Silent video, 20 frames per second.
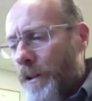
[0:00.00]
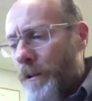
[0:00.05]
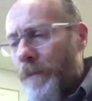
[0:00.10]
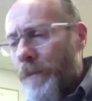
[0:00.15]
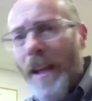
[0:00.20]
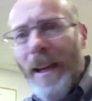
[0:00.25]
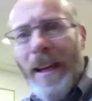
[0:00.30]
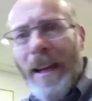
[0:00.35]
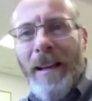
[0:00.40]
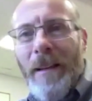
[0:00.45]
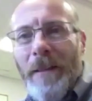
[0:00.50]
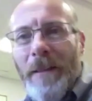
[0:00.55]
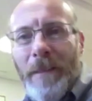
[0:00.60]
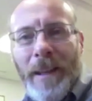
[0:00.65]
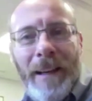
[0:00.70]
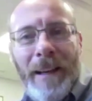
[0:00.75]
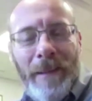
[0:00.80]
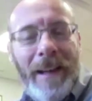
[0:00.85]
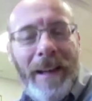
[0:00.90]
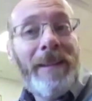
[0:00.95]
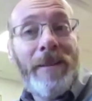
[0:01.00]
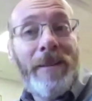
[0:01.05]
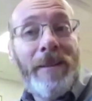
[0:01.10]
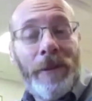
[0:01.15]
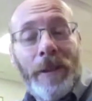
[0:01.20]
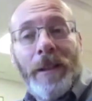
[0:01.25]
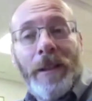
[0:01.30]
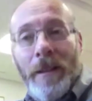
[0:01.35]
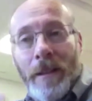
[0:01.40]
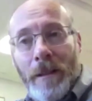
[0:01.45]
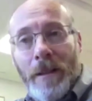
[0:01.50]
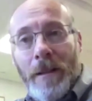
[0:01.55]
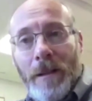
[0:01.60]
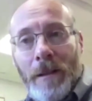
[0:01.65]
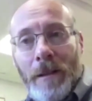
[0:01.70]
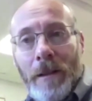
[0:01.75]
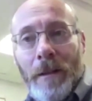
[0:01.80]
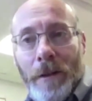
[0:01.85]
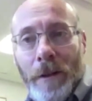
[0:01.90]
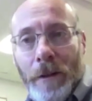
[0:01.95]
So that, that's really
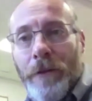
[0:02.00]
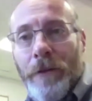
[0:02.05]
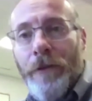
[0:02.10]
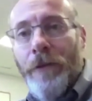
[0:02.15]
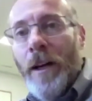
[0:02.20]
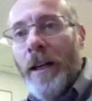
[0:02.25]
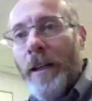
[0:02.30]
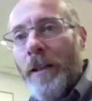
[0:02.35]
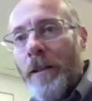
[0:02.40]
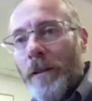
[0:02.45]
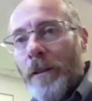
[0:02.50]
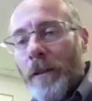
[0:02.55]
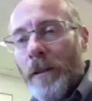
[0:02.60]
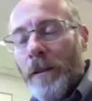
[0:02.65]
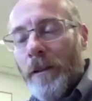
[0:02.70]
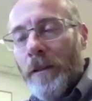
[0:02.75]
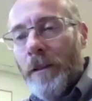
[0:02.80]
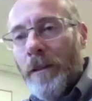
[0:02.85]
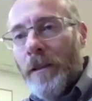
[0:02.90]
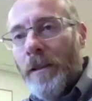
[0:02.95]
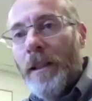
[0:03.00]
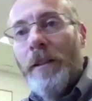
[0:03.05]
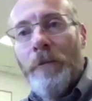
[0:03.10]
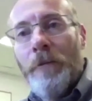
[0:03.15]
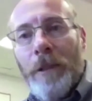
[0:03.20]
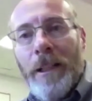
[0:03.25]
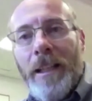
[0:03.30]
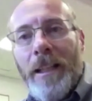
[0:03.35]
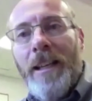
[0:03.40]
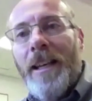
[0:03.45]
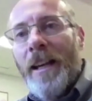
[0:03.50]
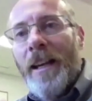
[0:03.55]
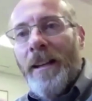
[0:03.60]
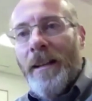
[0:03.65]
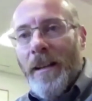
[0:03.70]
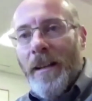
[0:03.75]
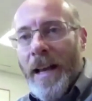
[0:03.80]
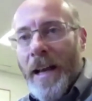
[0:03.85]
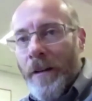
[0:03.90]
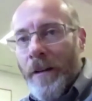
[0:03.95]
the, the final thing we
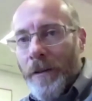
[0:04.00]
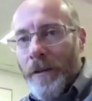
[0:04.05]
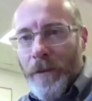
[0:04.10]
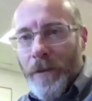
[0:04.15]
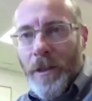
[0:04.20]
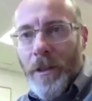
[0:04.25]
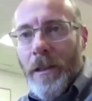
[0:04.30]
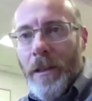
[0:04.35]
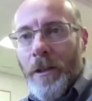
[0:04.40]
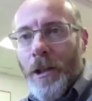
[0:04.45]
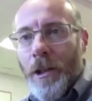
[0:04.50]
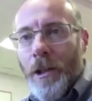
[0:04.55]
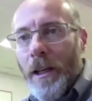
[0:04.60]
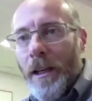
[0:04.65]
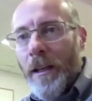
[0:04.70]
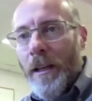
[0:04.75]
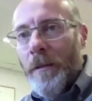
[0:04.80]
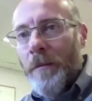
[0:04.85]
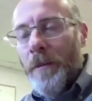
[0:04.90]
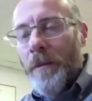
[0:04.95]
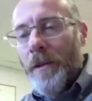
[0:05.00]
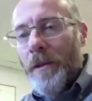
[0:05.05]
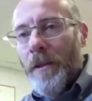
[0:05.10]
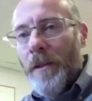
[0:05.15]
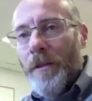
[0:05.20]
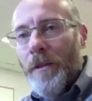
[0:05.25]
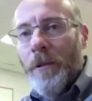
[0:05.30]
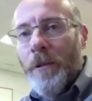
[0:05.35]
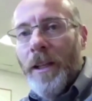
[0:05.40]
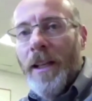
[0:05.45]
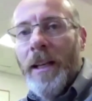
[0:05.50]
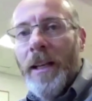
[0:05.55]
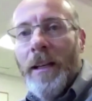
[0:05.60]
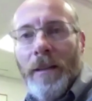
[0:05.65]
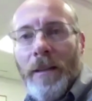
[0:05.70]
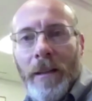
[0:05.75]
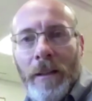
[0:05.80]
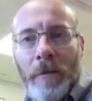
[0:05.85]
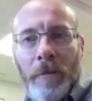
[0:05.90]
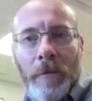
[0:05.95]
get out of CGM is we
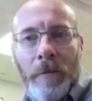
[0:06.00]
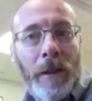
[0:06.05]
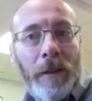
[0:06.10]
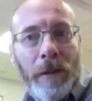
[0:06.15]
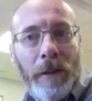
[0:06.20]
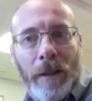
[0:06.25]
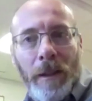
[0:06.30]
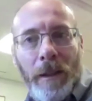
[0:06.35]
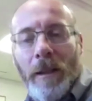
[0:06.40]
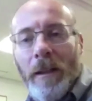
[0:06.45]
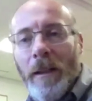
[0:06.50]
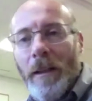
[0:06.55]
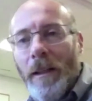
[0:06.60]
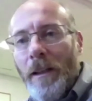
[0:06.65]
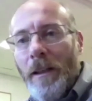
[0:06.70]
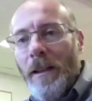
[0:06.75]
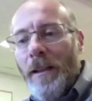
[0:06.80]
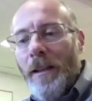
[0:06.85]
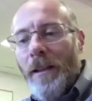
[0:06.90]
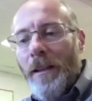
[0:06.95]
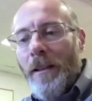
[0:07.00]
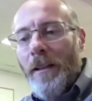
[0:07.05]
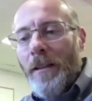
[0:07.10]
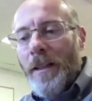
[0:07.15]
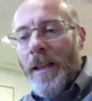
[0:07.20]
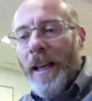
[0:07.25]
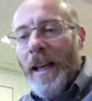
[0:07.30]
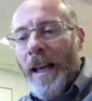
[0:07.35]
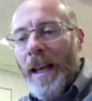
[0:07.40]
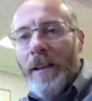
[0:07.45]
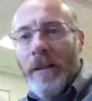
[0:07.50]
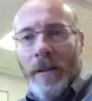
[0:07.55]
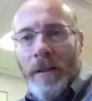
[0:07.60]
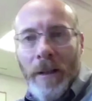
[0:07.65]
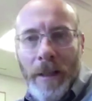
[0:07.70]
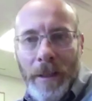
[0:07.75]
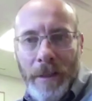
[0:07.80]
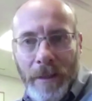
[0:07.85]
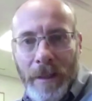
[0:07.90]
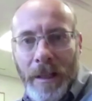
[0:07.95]
get the ability to
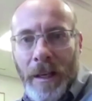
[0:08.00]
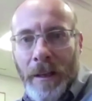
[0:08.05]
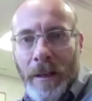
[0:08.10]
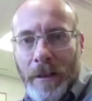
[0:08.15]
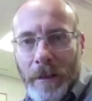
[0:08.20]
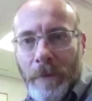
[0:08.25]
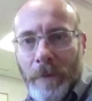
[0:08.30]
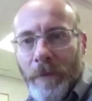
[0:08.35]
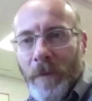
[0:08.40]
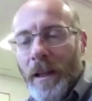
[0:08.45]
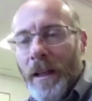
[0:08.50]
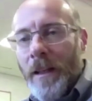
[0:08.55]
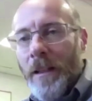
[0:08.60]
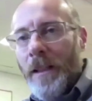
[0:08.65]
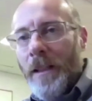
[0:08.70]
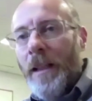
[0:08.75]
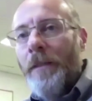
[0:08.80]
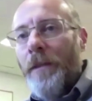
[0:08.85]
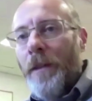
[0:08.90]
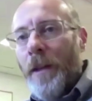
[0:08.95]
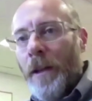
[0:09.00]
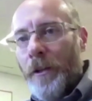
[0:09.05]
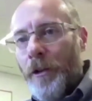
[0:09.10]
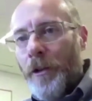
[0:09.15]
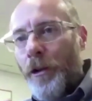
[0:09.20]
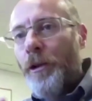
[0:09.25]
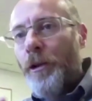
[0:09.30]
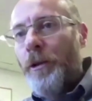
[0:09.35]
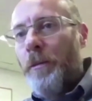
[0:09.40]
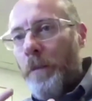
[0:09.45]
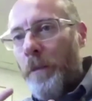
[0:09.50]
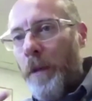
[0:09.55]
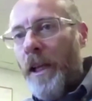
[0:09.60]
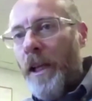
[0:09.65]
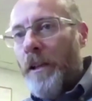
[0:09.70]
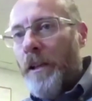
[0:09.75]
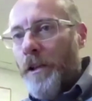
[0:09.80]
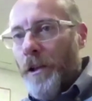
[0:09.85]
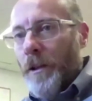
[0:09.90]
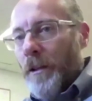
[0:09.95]
analyze data and get a true
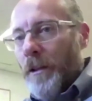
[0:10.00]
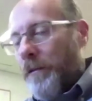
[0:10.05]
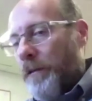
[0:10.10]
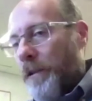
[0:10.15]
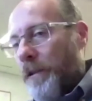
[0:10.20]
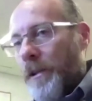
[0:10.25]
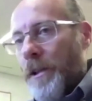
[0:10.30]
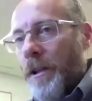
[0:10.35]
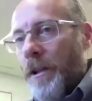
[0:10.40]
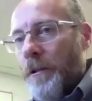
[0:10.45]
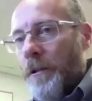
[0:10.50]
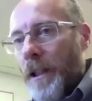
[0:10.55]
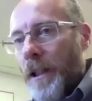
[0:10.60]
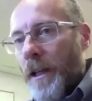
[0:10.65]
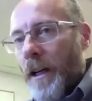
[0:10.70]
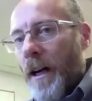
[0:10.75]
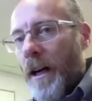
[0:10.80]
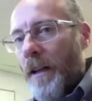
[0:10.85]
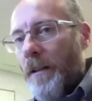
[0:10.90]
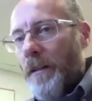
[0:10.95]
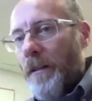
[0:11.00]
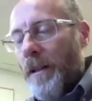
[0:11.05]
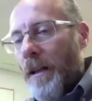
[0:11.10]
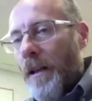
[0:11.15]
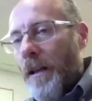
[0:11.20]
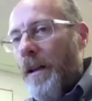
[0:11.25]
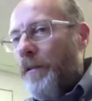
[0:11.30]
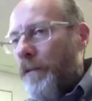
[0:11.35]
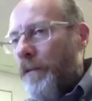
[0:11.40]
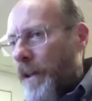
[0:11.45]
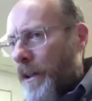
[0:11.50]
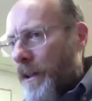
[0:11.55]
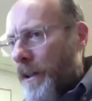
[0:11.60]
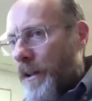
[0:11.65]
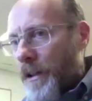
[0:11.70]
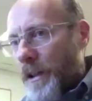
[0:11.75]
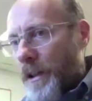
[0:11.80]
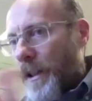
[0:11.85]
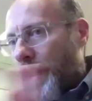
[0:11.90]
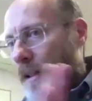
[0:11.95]
picture of what's going on.
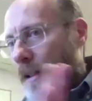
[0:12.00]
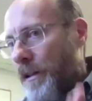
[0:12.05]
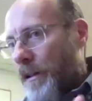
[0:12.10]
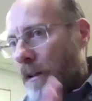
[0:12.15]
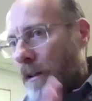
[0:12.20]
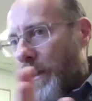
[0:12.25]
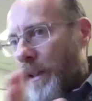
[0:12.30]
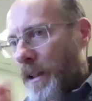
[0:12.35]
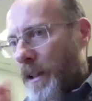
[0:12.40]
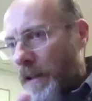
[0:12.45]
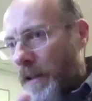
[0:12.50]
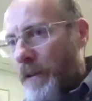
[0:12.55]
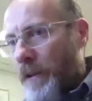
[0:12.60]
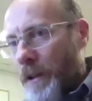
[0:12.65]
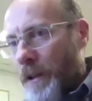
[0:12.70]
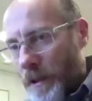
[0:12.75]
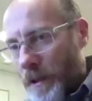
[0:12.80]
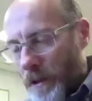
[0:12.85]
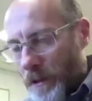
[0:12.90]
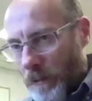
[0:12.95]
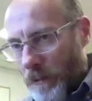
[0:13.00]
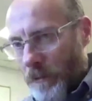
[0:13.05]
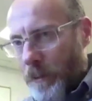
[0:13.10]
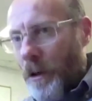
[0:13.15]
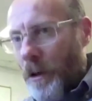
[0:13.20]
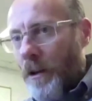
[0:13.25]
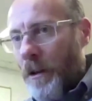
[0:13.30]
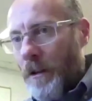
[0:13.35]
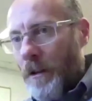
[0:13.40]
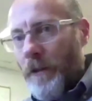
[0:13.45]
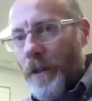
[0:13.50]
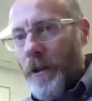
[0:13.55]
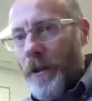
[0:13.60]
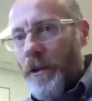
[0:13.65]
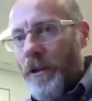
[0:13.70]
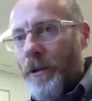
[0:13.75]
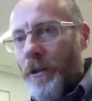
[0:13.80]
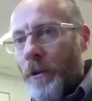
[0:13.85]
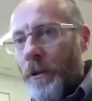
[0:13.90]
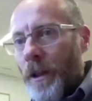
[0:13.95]
Finger sticks will only give us part of the
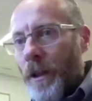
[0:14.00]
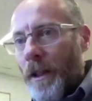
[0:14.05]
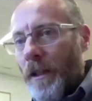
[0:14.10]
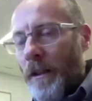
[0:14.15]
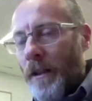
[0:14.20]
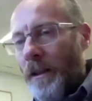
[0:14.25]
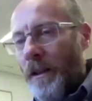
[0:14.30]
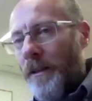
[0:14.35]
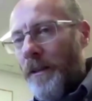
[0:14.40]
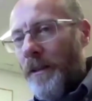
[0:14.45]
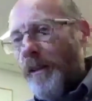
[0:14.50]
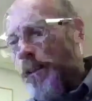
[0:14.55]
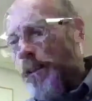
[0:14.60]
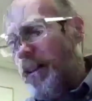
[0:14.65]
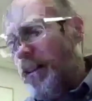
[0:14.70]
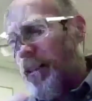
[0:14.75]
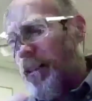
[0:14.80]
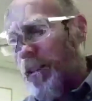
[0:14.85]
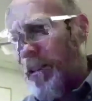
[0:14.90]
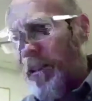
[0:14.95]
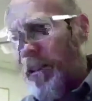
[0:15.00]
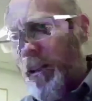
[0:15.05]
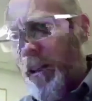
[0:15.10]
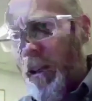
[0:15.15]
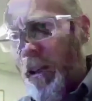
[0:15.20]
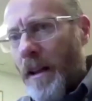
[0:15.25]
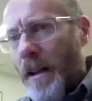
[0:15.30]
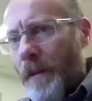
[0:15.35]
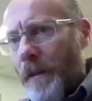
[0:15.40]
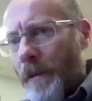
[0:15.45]
story. They don't tell us